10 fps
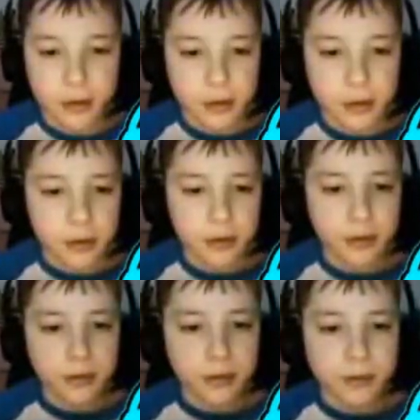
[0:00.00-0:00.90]

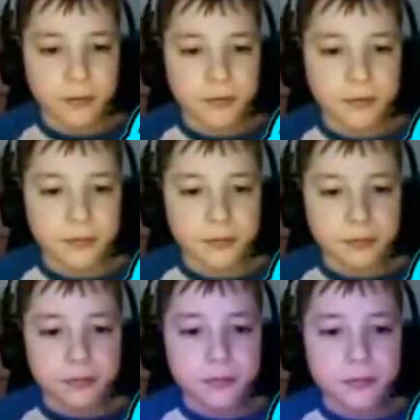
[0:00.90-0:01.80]

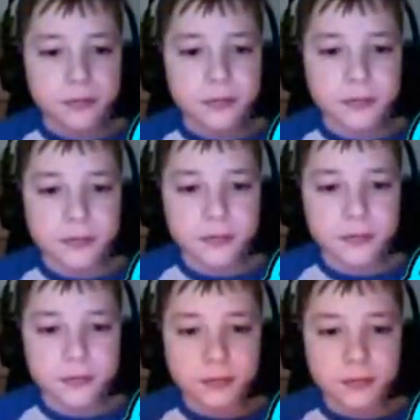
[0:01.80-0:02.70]

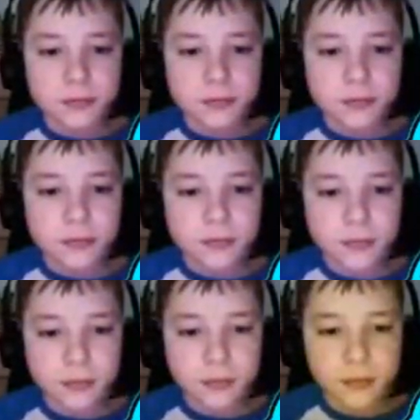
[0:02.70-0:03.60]

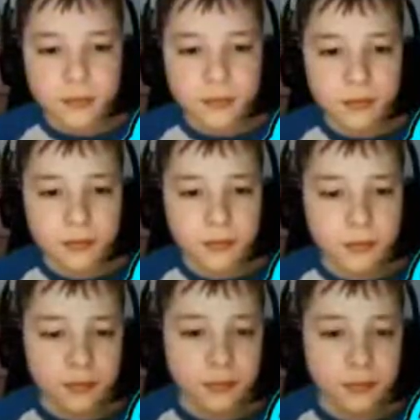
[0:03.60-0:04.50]

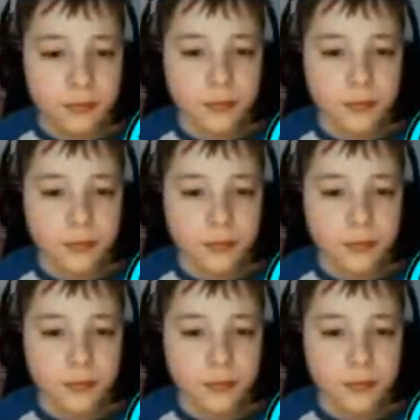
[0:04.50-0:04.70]
(no one is talking)